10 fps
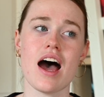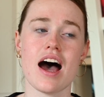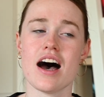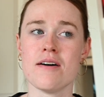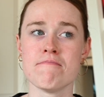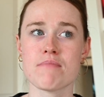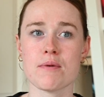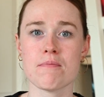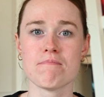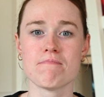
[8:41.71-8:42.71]

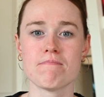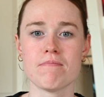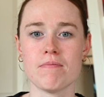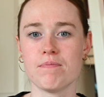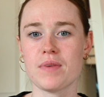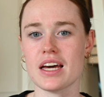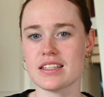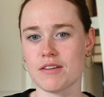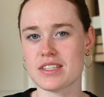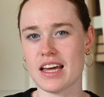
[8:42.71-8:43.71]
But because
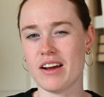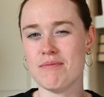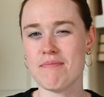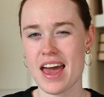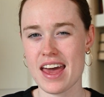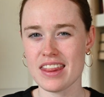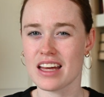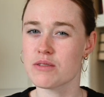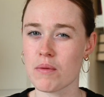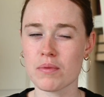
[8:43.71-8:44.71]
I was there in May,
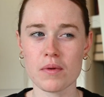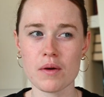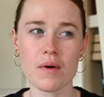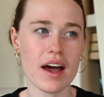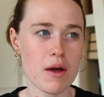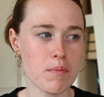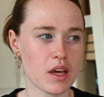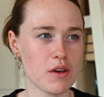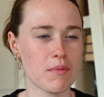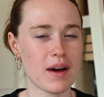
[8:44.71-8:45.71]
that's probably why, but
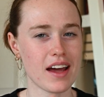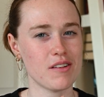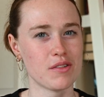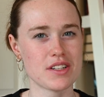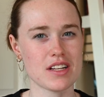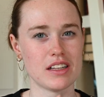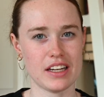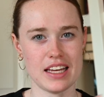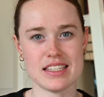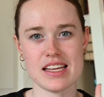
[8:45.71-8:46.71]
you might want to
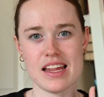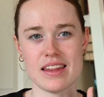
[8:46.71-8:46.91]
look into